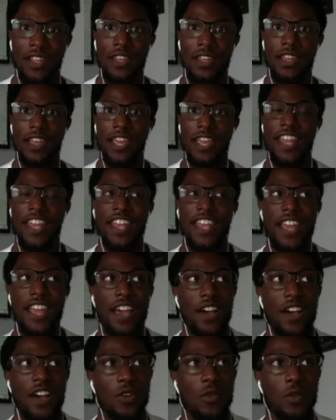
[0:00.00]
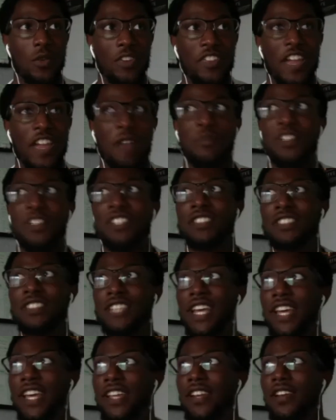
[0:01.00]
And now, with that being
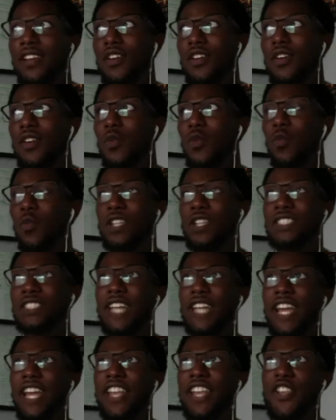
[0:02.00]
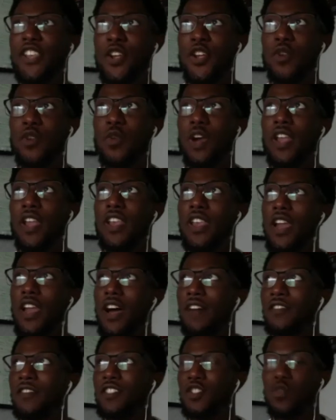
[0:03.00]
said, once I knew
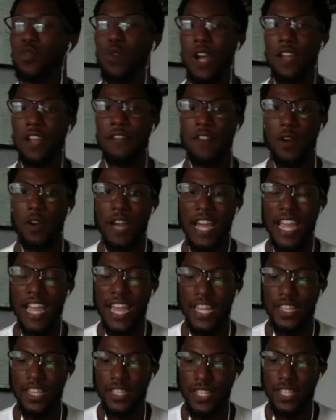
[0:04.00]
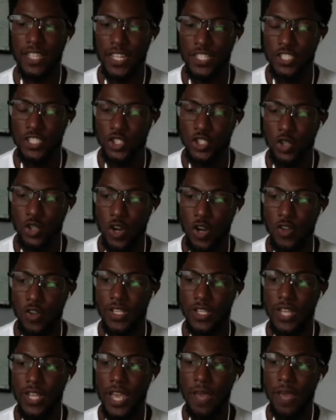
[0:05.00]
enough to where I felt I had a strong
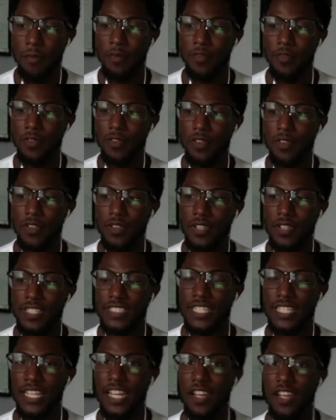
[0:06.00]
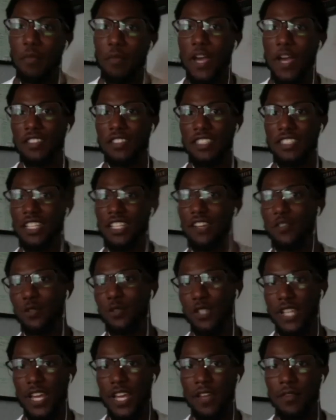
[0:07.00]
depth, let's say like a mountain level
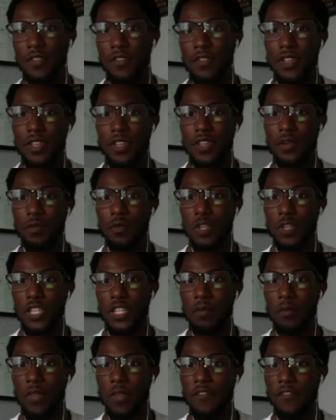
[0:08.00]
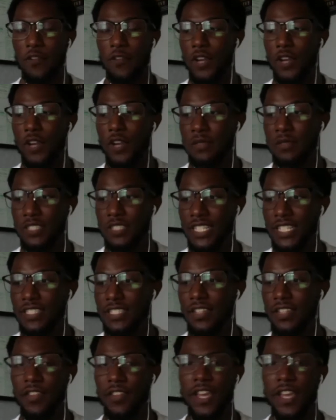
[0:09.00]
depth within my field and expertise,
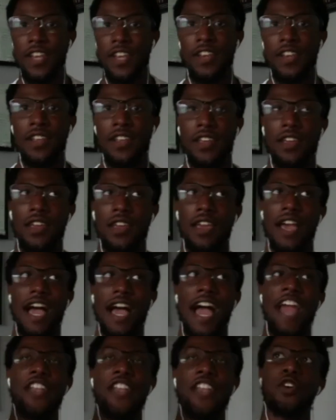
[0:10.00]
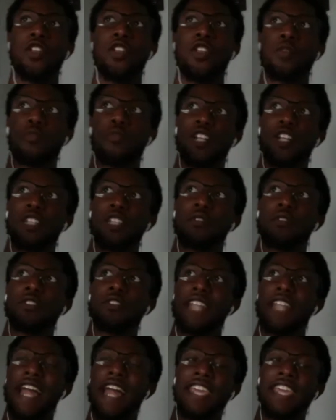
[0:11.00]
then I know the principles that
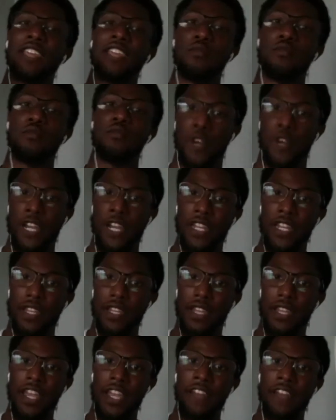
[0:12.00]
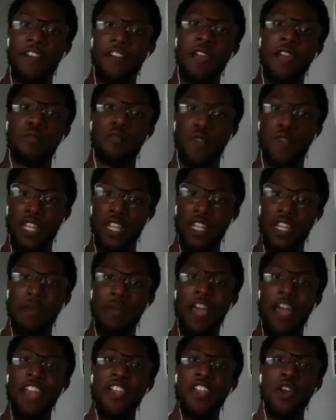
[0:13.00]
I can break. And if I break them,
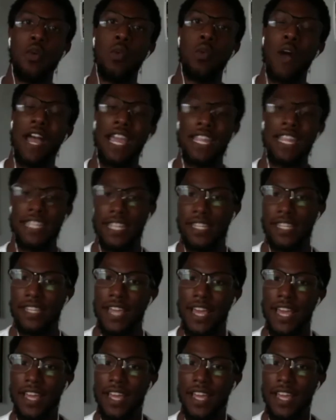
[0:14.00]
I know why I did that.